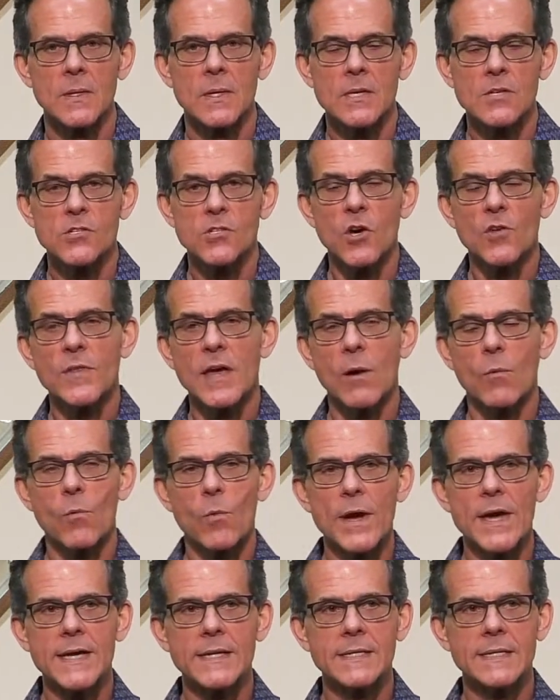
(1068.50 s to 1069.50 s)
so that
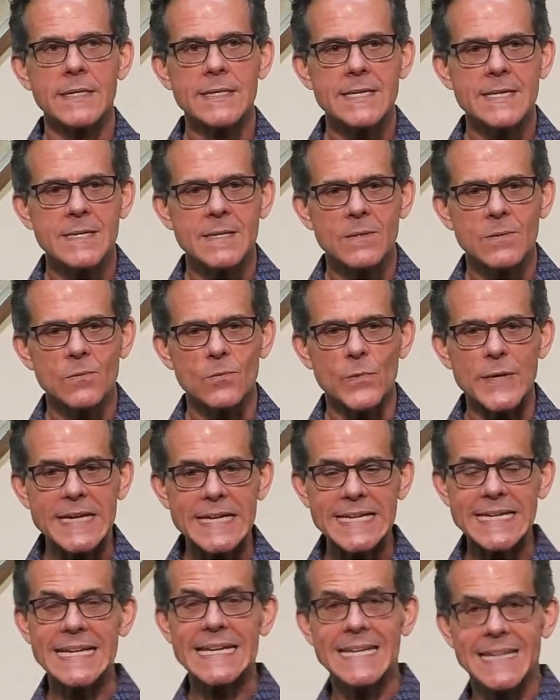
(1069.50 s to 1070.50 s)
when
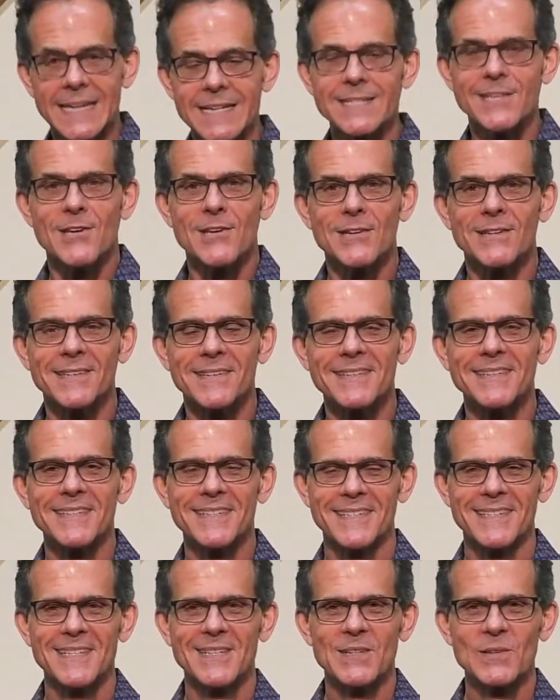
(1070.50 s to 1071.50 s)
we need it,
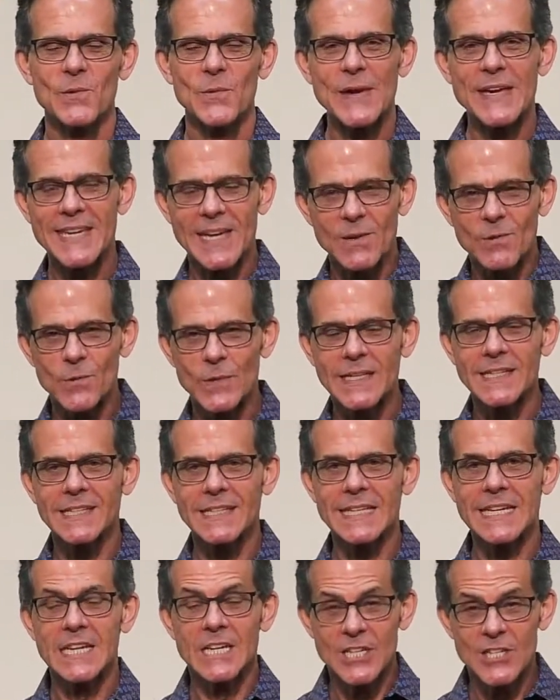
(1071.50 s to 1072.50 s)
we can
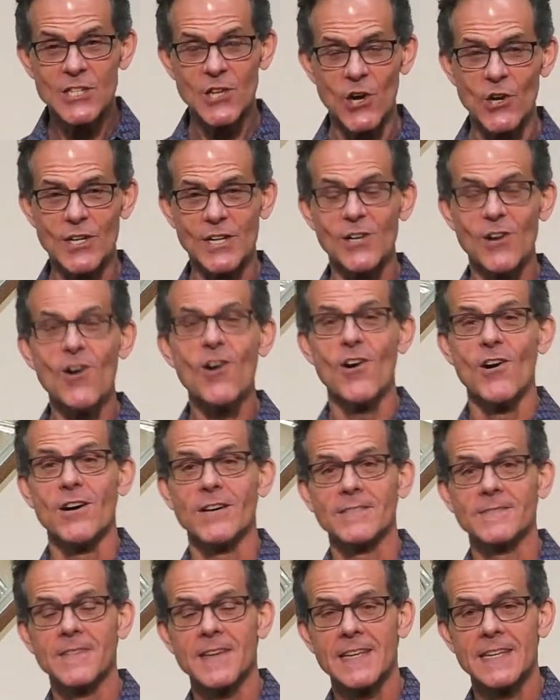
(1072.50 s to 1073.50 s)
really turn it
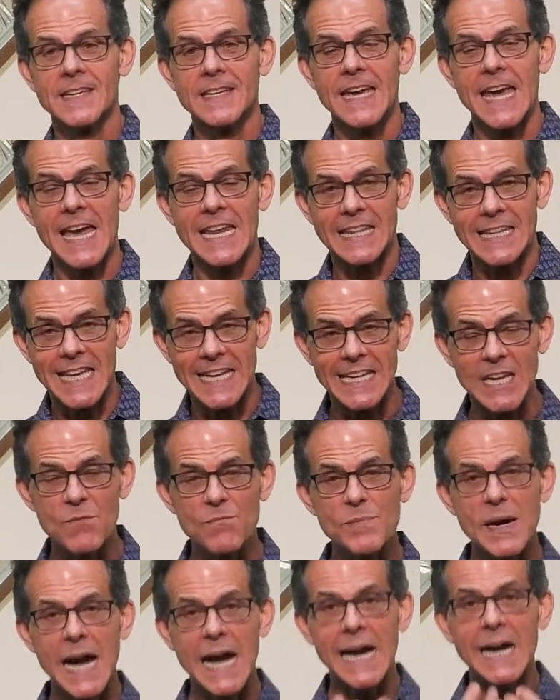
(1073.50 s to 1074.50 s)
on and let
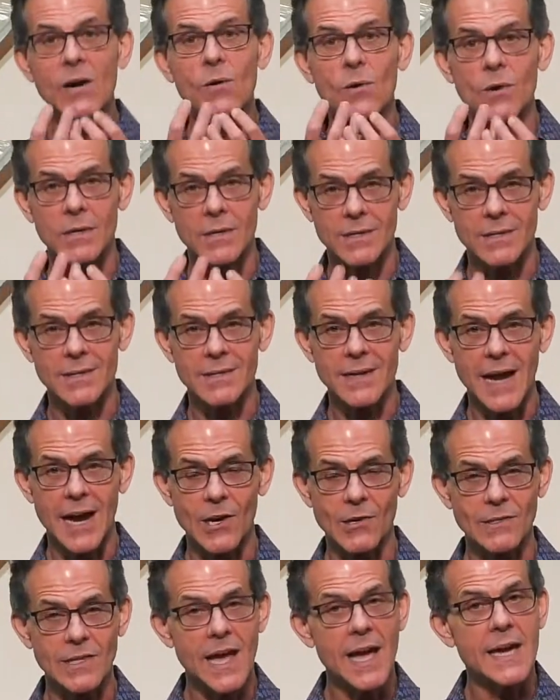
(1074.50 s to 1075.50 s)
it power
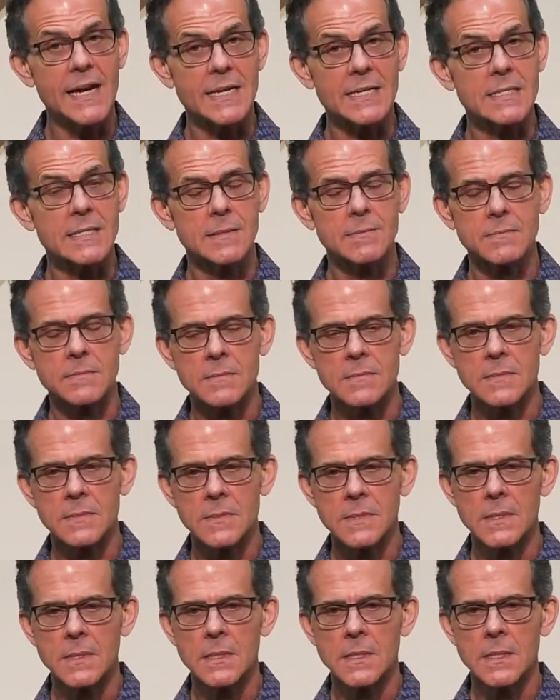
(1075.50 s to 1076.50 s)
our light.
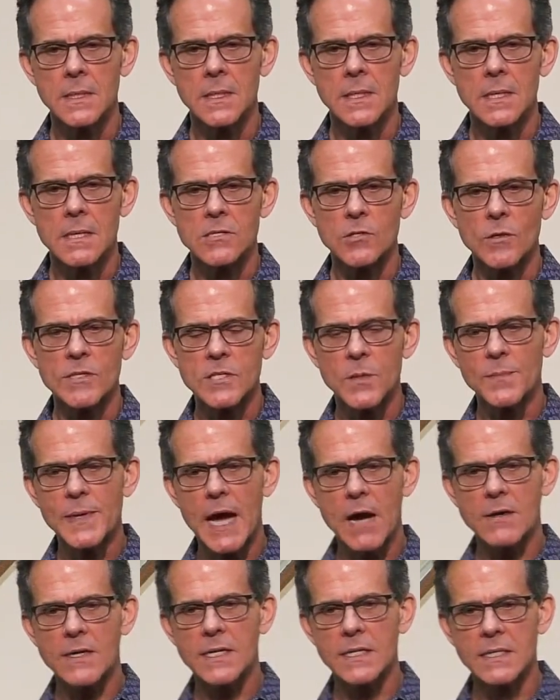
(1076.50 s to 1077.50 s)
So it's
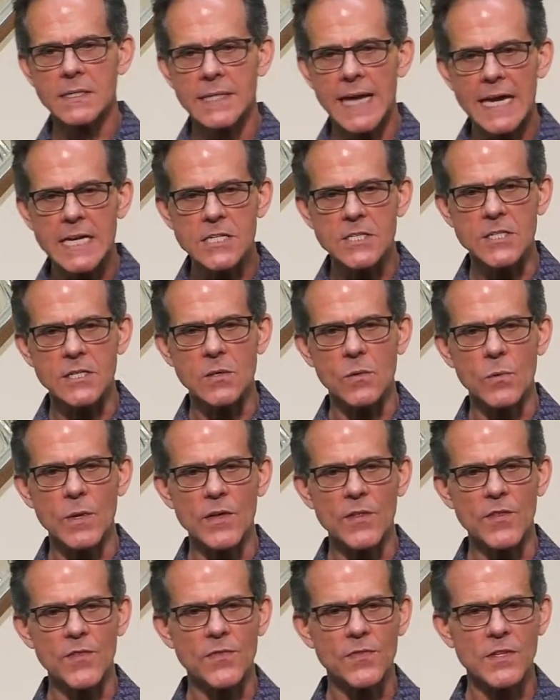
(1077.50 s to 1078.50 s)
about connecting
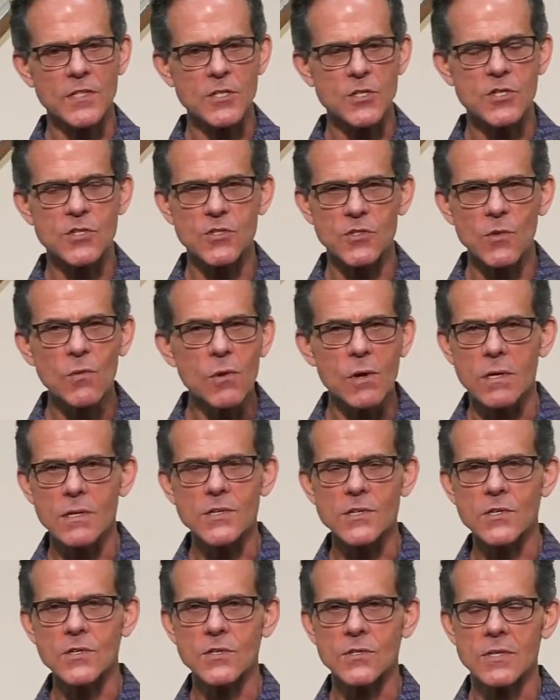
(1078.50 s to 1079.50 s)
with the
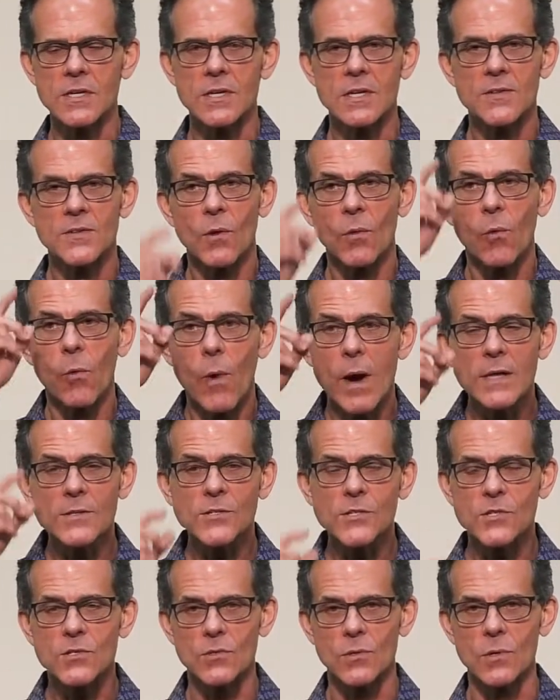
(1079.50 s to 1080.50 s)
source, the one
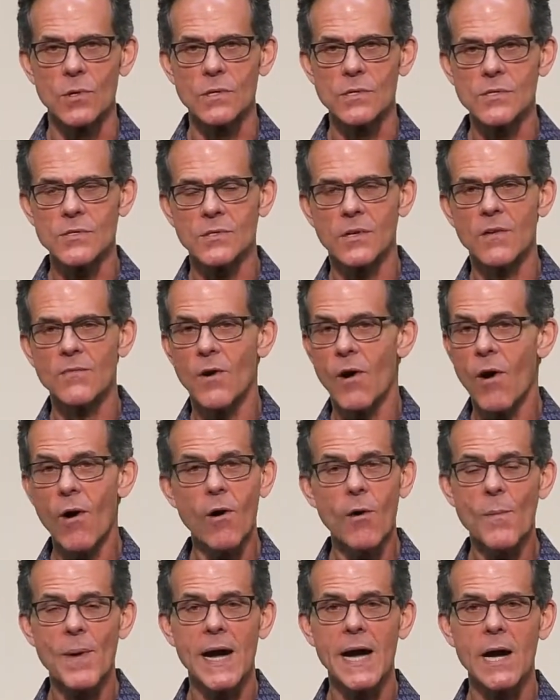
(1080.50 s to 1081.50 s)
source of
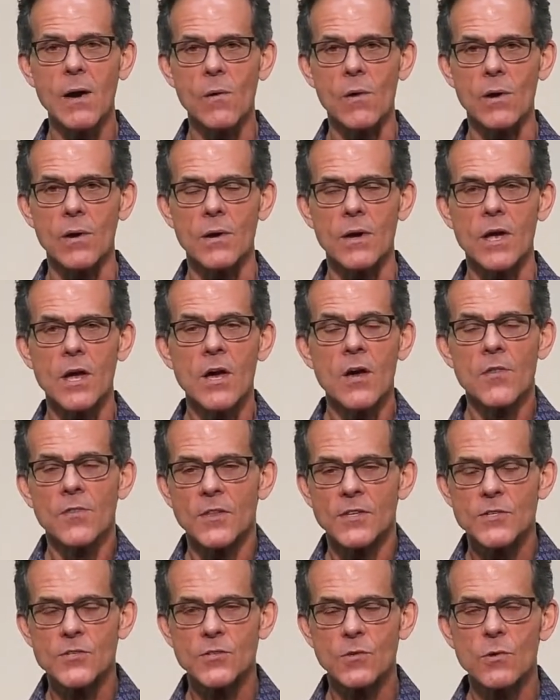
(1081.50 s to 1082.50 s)
all power,
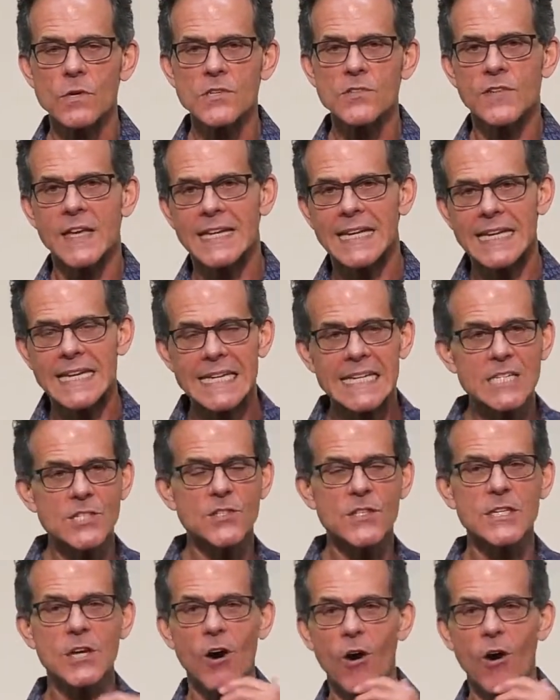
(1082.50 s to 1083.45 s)
the source that is the